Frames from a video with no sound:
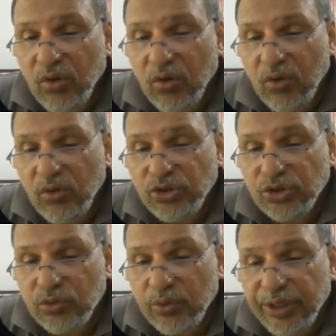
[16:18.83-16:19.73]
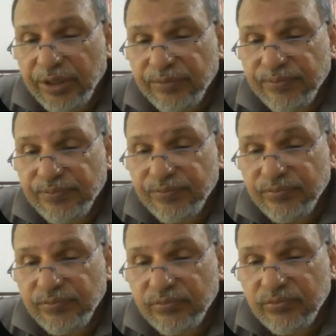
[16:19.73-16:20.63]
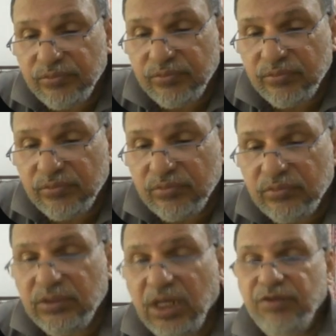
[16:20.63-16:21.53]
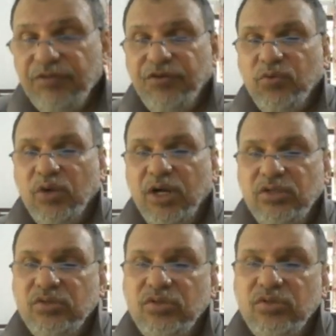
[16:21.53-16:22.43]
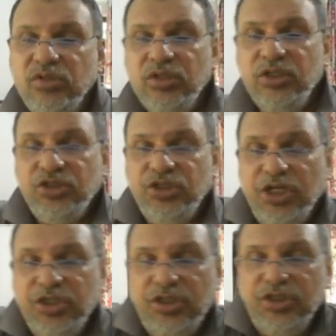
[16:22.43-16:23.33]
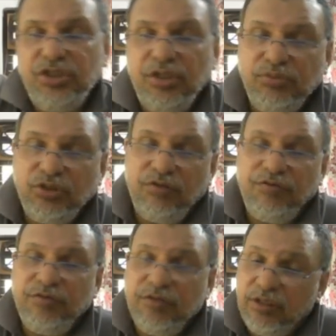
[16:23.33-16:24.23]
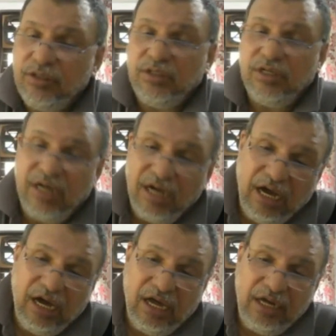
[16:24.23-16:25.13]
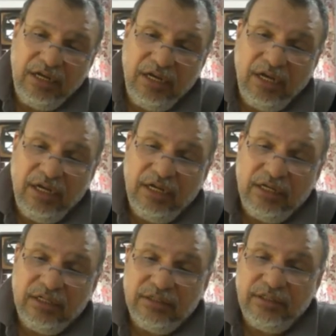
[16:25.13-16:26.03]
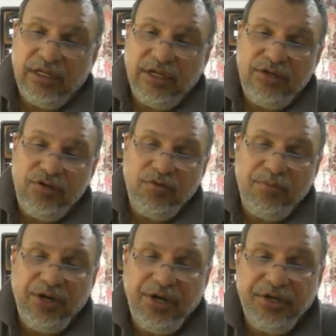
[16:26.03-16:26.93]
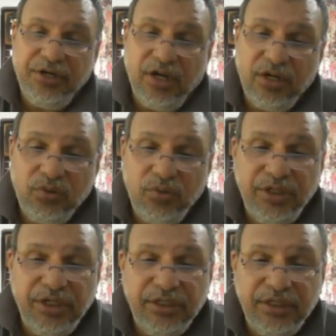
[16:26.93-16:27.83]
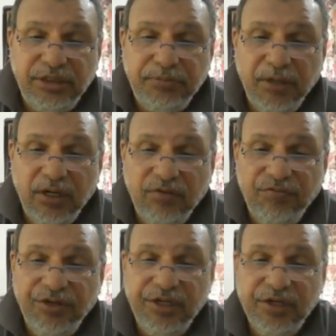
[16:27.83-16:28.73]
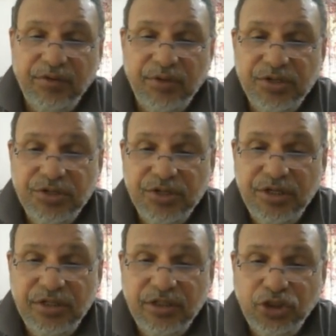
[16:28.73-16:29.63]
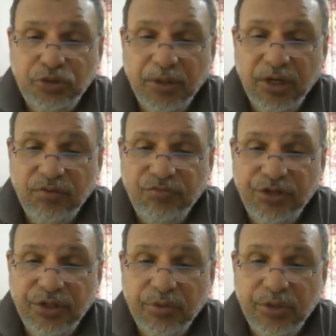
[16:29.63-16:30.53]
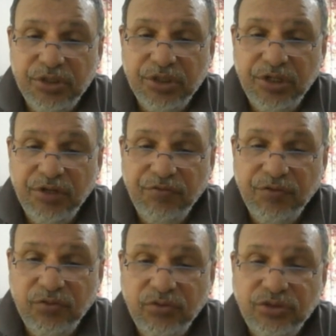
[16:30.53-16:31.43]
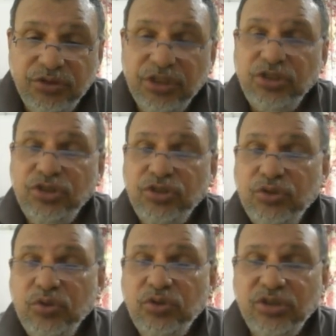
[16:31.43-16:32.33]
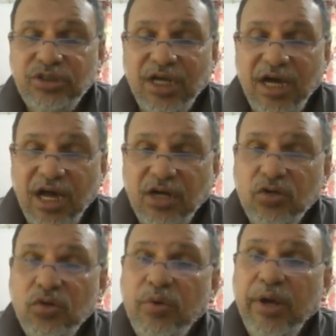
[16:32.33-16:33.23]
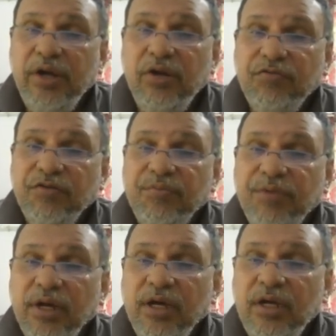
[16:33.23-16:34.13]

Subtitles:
whole square. Now if you want to change it in terms of r, the numerator r2 in this part of the equation, if you just use the r2 value from the